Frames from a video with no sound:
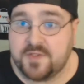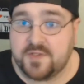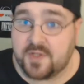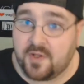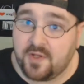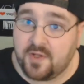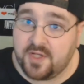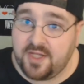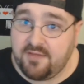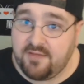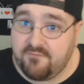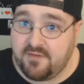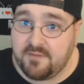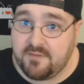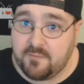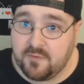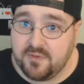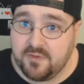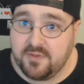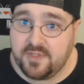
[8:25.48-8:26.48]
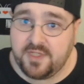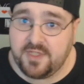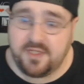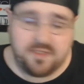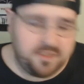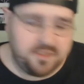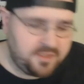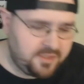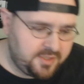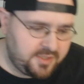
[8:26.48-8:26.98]
Is all-day vape
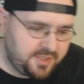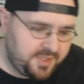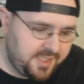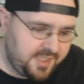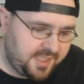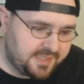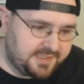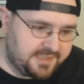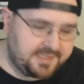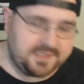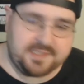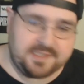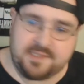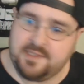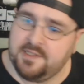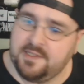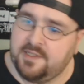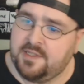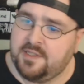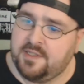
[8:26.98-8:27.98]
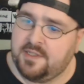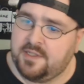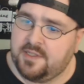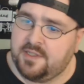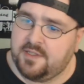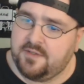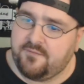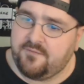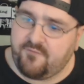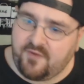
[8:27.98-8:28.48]
worthy? Yes.
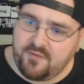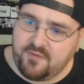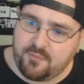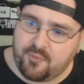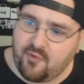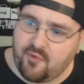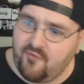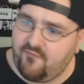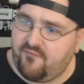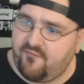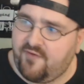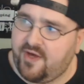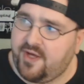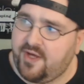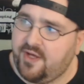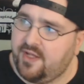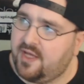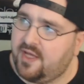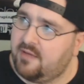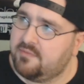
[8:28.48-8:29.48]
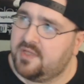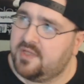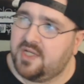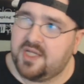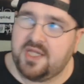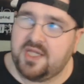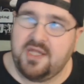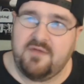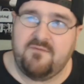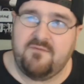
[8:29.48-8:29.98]
Flavor profile, I'm going
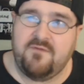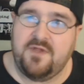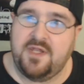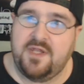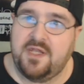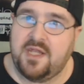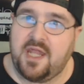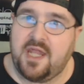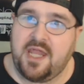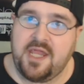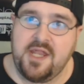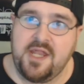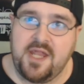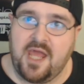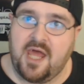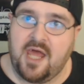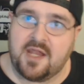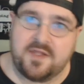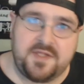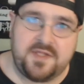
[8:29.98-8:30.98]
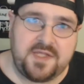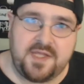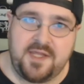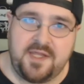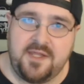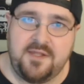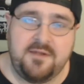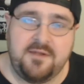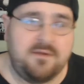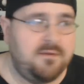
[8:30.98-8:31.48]
to give it an 8 out of
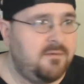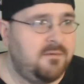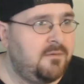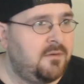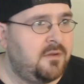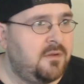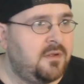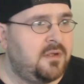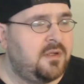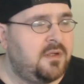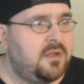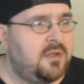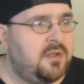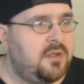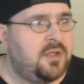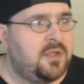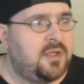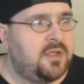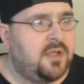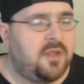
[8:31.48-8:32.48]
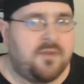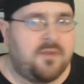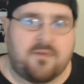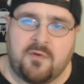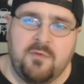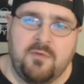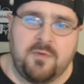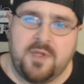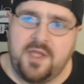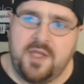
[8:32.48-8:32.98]
10.
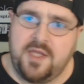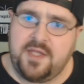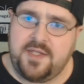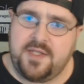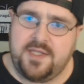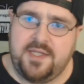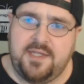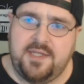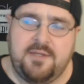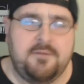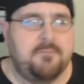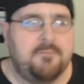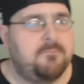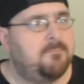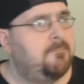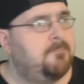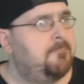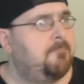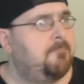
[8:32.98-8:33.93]
Throat hit.